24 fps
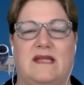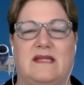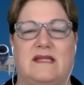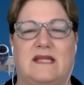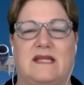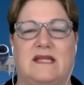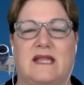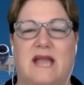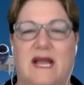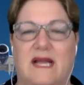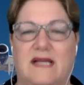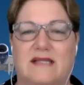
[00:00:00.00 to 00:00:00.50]
The
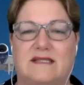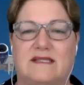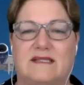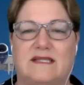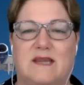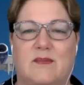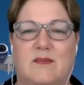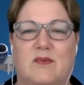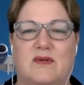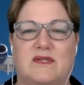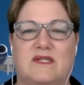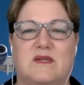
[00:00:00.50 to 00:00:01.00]
last
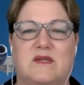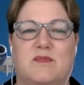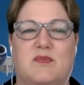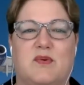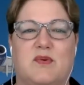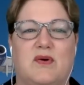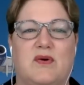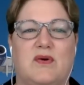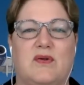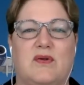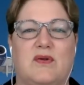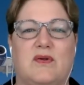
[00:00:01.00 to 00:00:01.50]
step was to
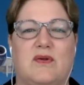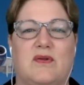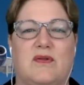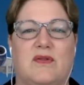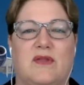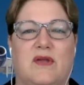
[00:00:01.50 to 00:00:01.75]
pull